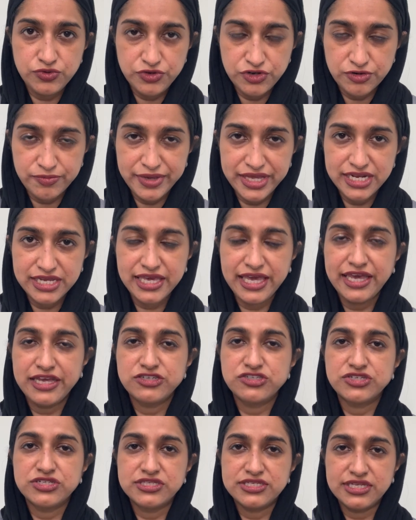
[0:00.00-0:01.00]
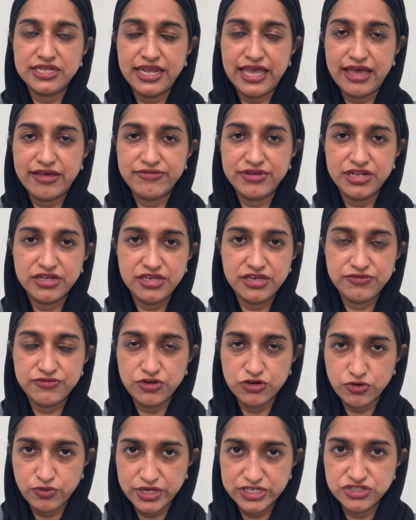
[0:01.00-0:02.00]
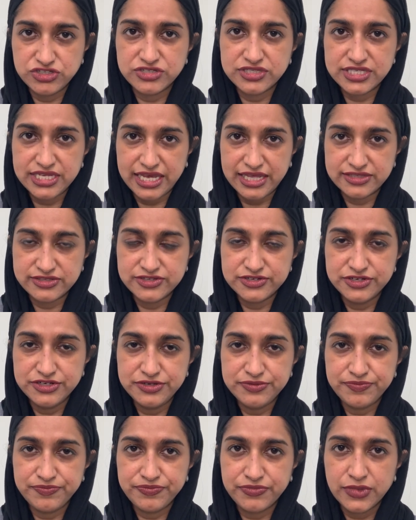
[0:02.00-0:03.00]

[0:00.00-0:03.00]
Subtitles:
your medications, and have any of your questions answered.